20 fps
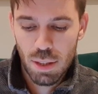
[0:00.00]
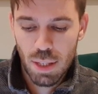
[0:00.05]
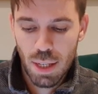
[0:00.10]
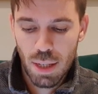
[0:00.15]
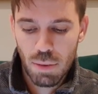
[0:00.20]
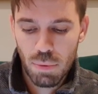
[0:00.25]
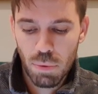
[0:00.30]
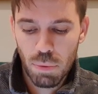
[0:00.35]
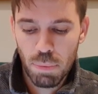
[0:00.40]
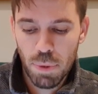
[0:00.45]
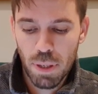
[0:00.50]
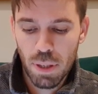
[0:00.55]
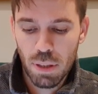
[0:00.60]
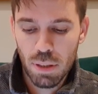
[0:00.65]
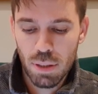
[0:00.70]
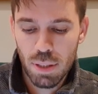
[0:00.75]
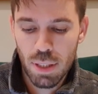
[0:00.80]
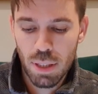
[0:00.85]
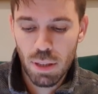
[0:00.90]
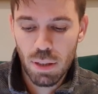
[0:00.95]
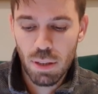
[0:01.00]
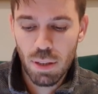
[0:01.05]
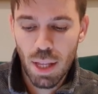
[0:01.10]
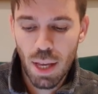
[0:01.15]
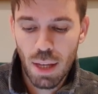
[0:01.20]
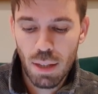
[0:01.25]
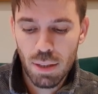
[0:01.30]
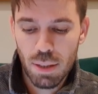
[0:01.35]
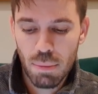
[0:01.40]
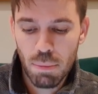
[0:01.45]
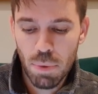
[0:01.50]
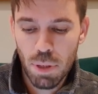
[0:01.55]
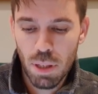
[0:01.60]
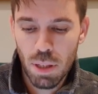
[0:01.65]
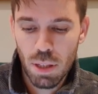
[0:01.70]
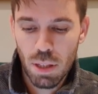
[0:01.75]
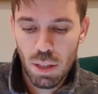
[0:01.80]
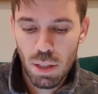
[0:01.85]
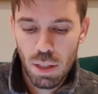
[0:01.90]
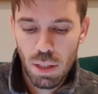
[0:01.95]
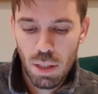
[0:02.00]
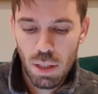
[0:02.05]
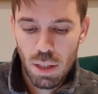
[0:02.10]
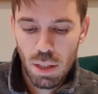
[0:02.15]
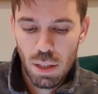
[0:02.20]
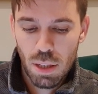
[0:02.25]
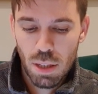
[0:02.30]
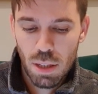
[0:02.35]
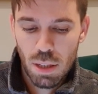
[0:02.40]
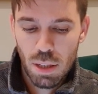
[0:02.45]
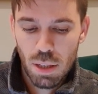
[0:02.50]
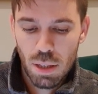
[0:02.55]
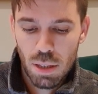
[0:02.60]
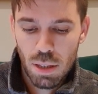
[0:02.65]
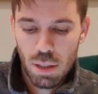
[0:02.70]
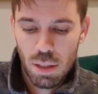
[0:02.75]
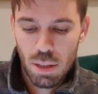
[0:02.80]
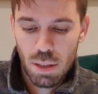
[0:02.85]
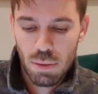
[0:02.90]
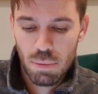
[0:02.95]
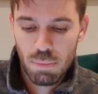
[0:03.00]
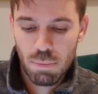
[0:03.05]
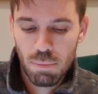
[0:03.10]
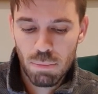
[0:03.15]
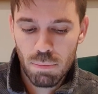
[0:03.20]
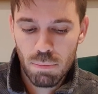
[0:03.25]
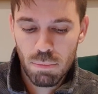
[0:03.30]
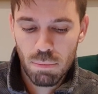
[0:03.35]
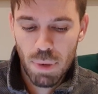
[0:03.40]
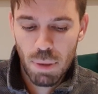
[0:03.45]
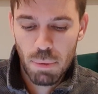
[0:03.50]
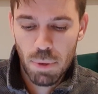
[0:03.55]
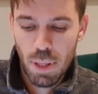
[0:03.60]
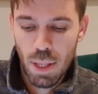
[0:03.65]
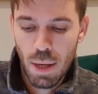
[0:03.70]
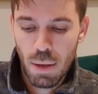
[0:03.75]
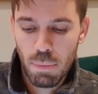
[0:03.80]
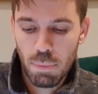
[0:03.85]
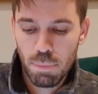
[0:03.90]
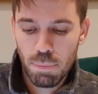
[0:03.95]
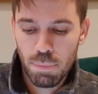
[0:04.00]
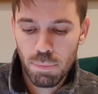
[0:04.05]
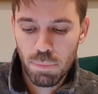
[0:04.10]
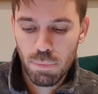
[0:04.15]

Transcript: that would be considered that similar. Mm, maybe that.